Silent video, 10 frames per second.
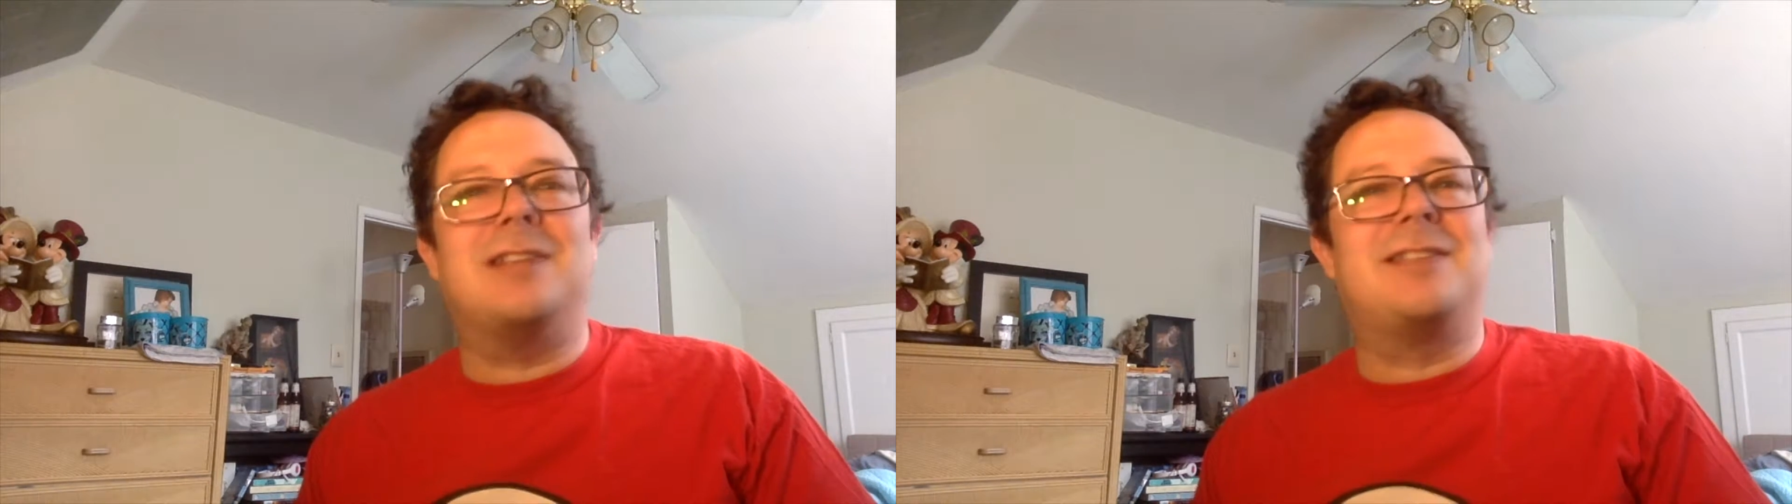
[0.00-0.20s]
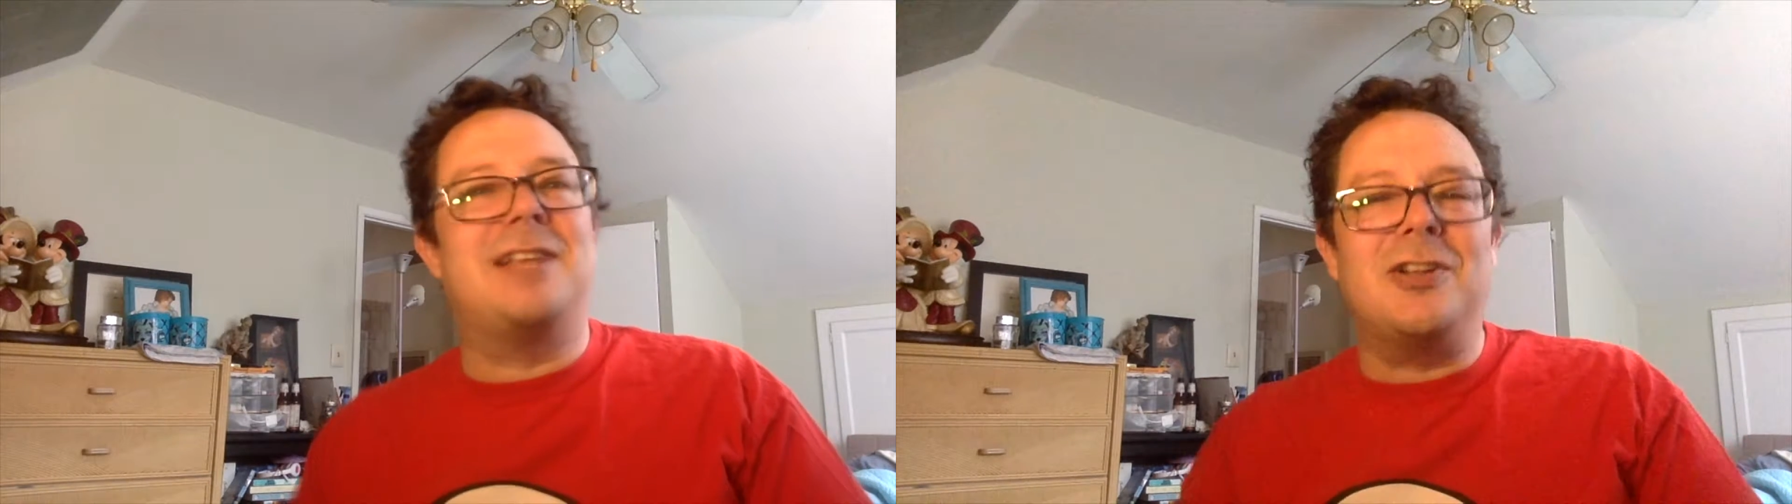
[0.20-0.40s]

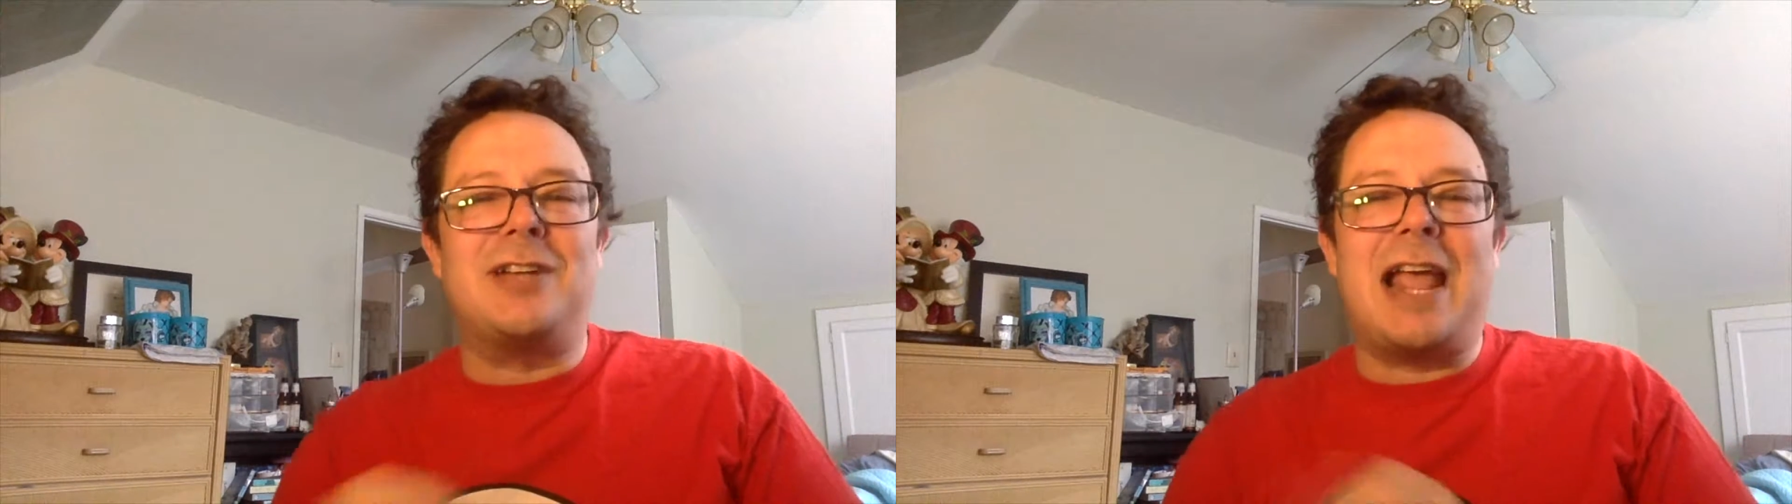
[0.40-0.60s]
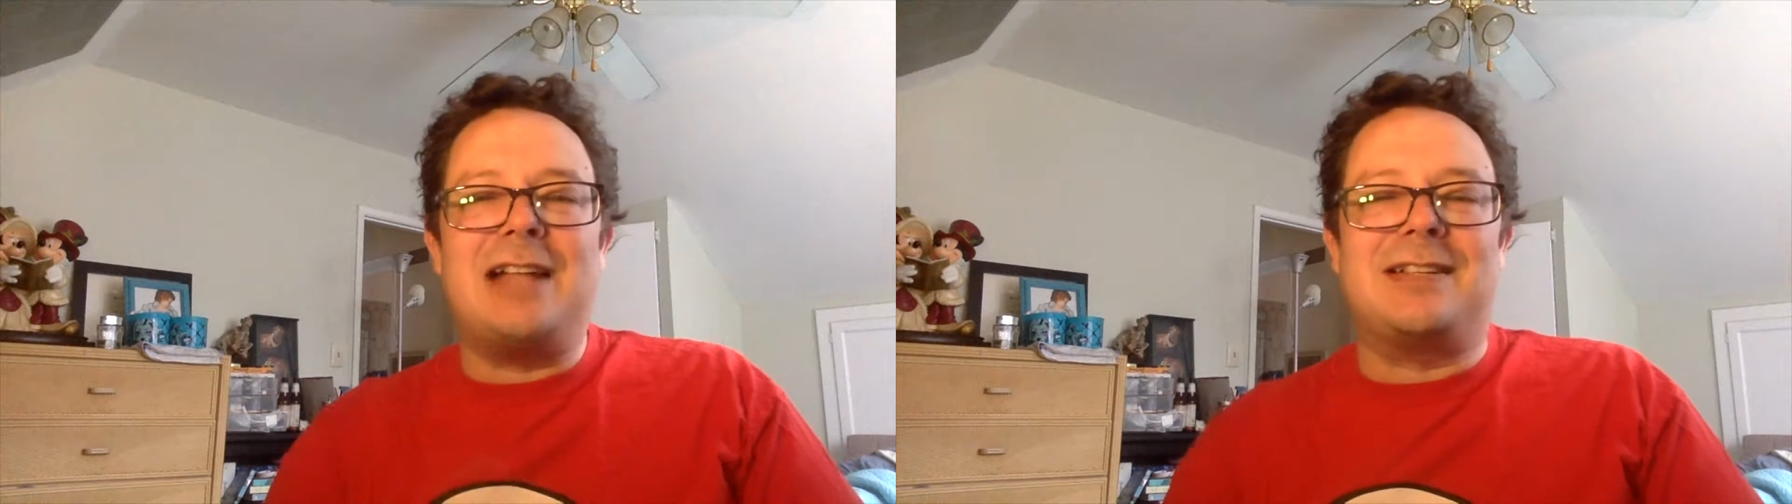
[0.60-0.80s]
Single
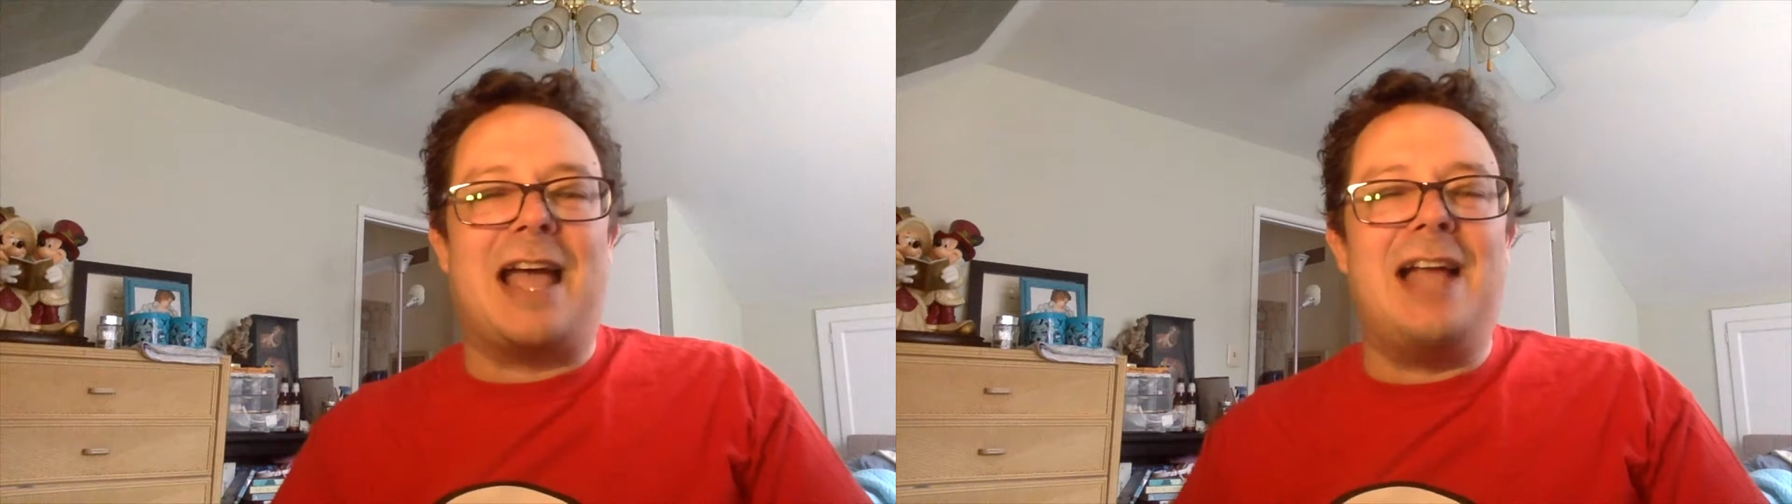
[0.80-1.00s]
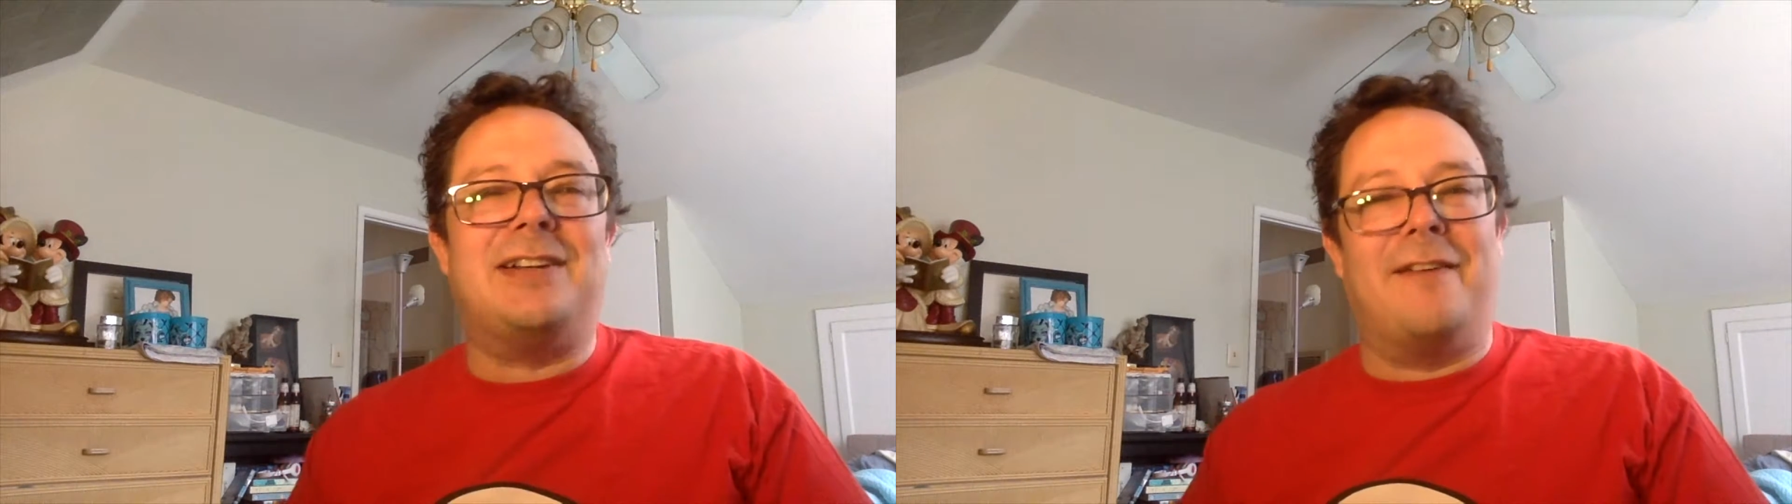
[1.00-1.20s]
Dad's Guide